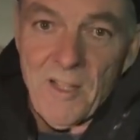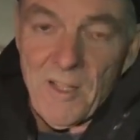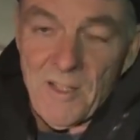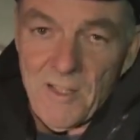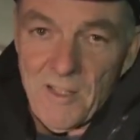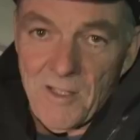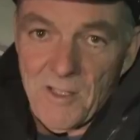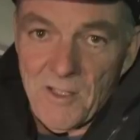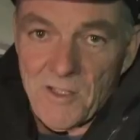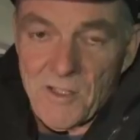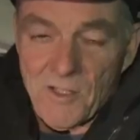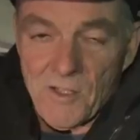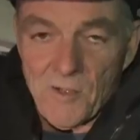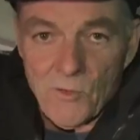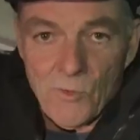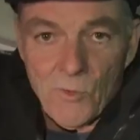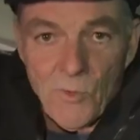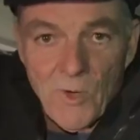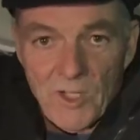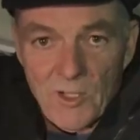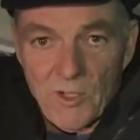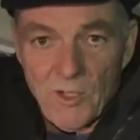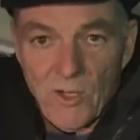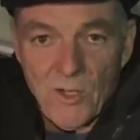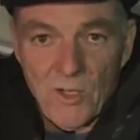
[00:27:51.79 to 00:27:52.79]
It's
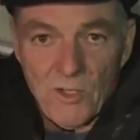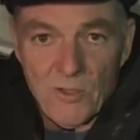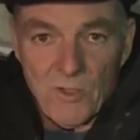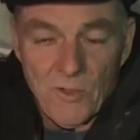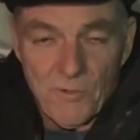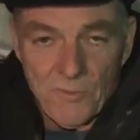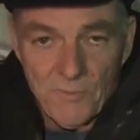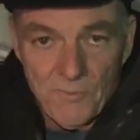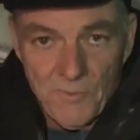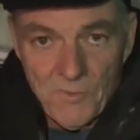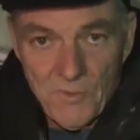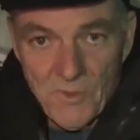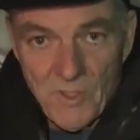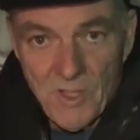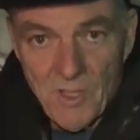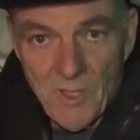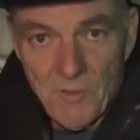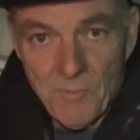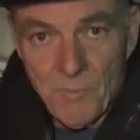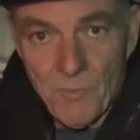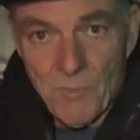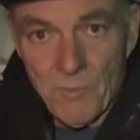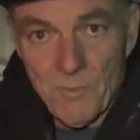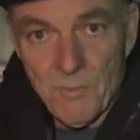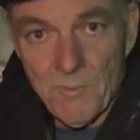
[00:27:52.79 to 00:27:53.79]
quite a lot
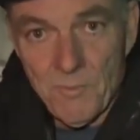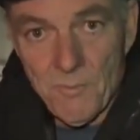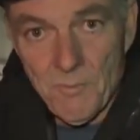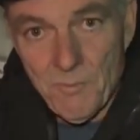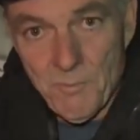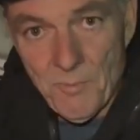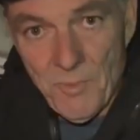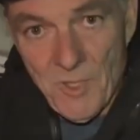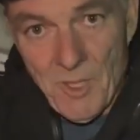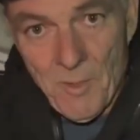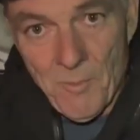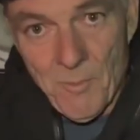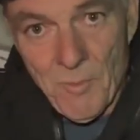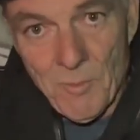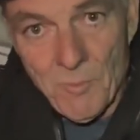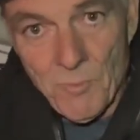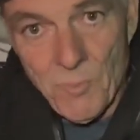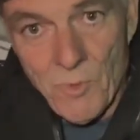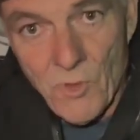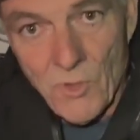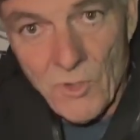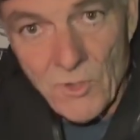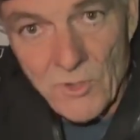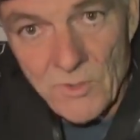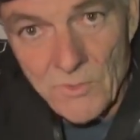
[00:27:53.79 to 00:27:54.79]
of beam and
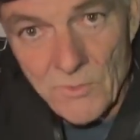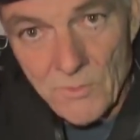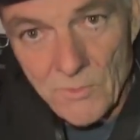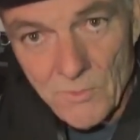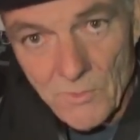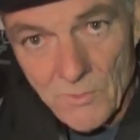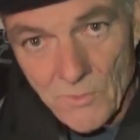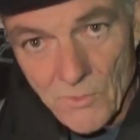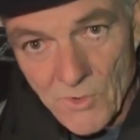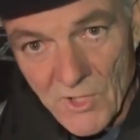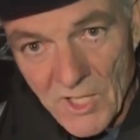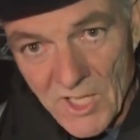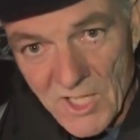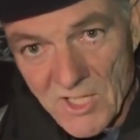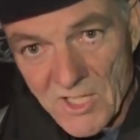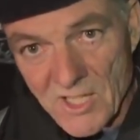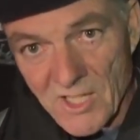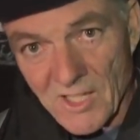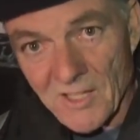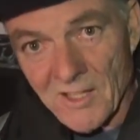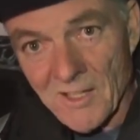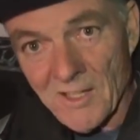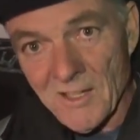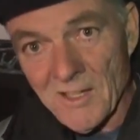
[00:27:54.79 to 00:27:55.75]
broad reaching.